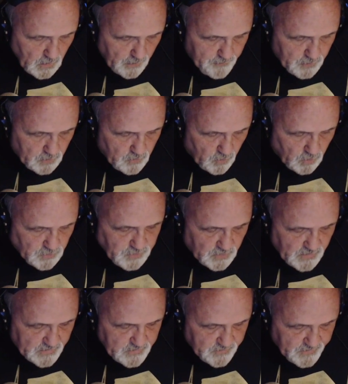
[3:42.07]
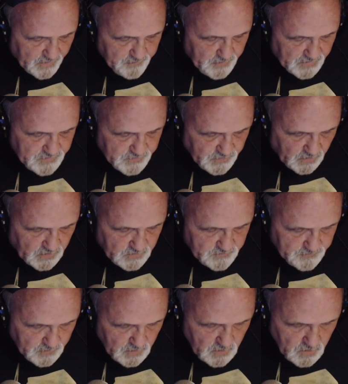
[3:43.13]
I would also like to thank my
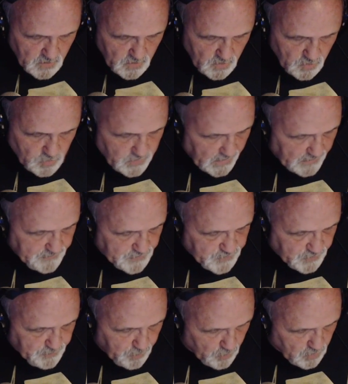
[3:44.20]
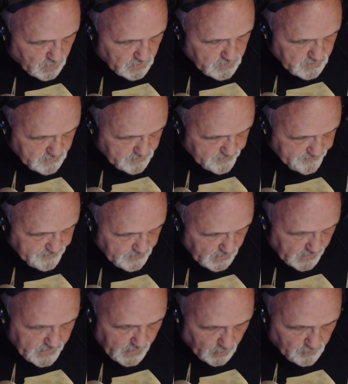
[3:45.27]
son who gave his support
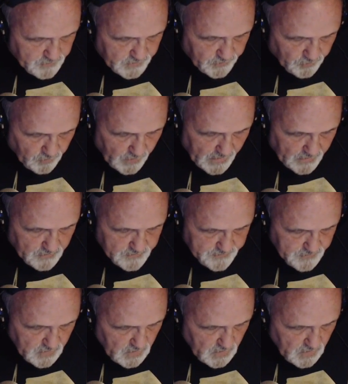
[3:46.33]
and helped me throughout.